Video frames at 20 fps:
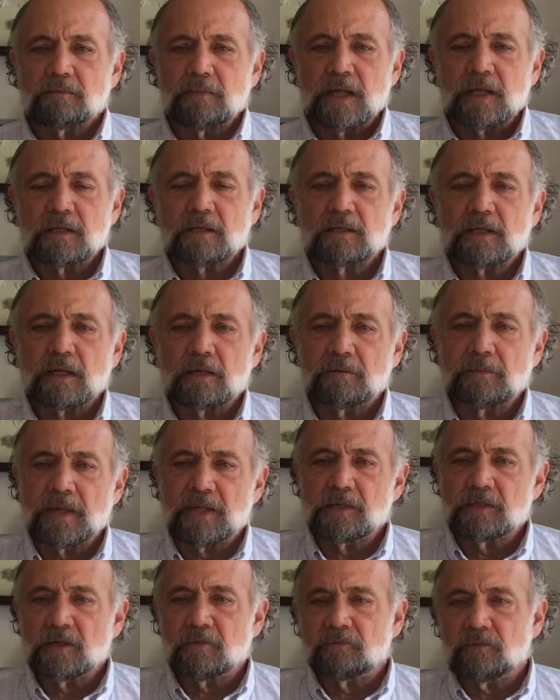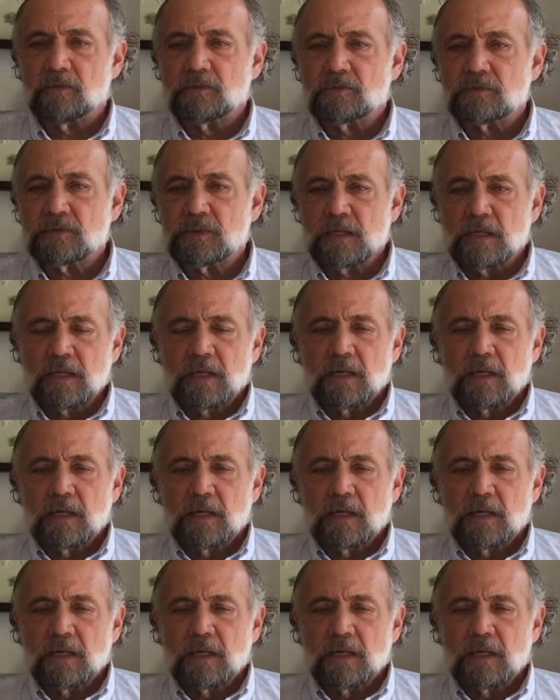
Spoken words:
make a difference.